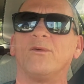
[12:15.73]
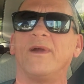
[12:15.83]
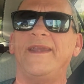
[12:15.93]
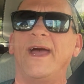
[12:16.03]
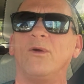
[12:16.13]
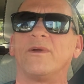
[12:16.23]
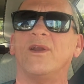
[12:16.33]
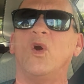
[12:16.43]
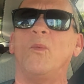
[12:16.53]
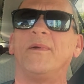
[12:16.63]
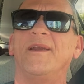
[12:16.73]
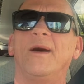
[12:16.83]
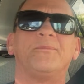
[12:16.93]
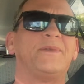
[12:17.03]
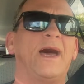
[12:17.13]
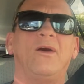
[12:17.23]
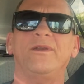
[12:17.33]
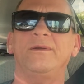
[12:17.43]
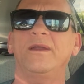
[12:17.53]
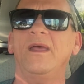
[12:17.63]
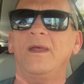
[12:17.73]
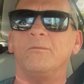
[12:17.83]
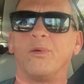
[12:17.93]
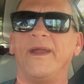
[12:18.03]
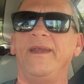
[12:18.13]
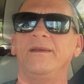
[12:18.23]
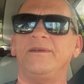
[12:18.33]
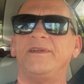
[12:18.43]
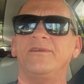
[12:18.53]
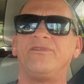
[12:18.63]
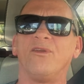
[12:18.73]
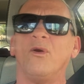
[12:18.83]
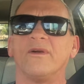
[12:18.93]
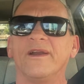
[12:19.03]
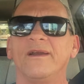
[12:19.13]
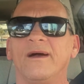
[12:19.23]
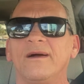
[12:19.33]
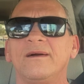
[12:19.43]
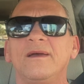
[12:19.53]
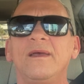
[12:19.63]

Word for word: Right now, we're going to open up down in Bradenton, Florida.